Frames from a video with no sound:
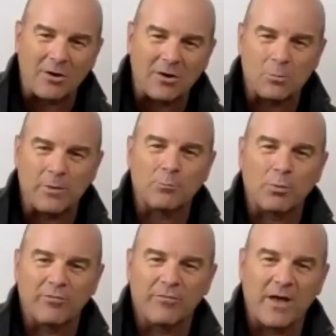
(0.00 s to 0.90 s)
to be a
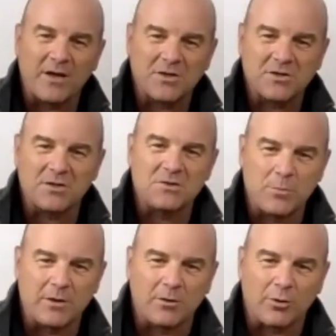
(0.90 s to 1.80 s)
professional
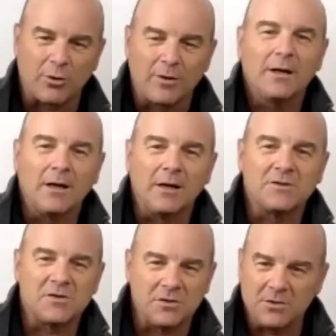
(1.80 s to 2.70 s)
speaker,
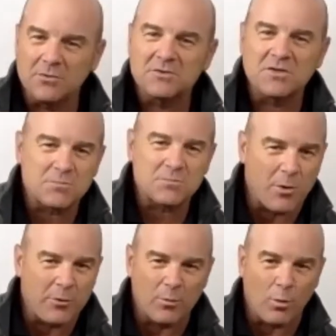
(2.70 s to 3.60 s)
to use the
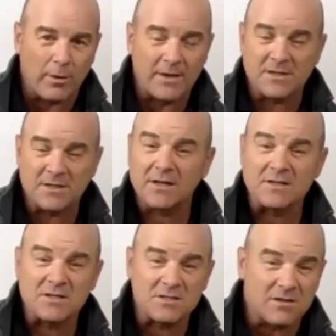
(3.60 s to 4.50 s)
spoken word as a
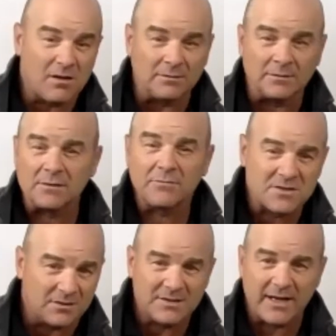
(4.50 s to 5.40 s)
consultant,
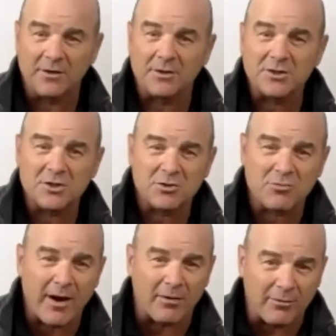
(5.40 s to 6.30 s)
facilitator,
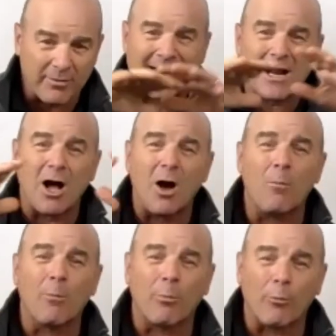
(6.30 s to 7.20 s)
trainer, that
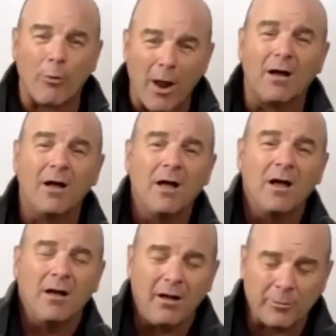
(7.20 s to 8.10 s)
umbrella
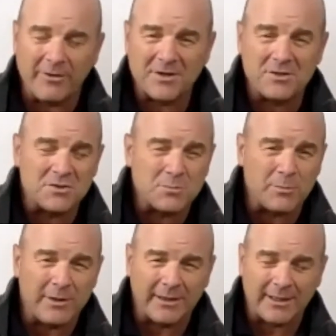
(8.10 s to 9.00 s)
of professional
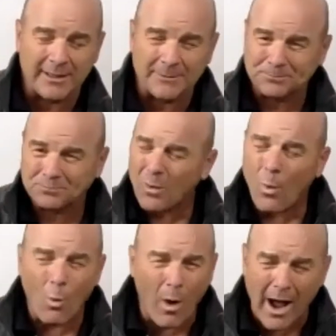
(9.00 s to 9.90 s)
speaking,
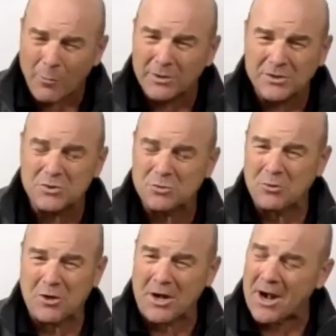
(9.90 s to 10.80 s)
why would you
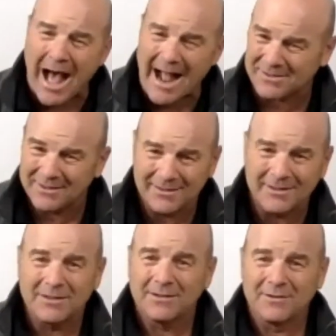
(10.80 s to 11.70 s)
not
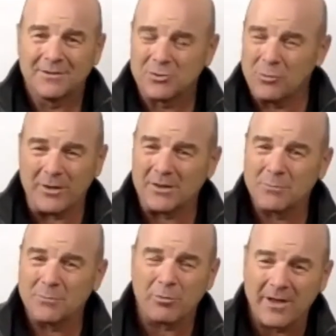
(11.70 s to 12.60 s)
join
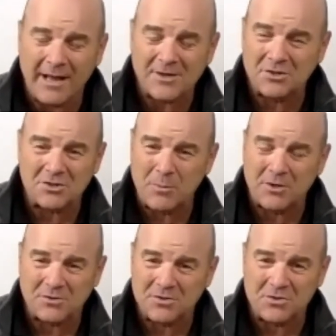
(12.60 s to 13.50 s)
the National
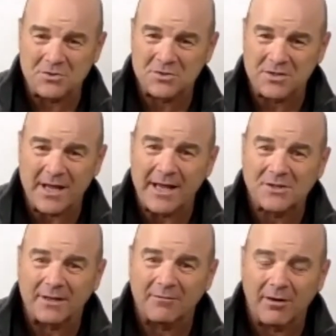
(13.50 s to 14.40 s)
Speakers Association,
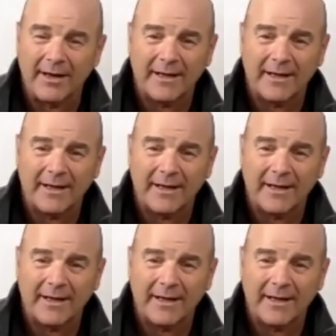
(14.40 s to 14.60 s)
right?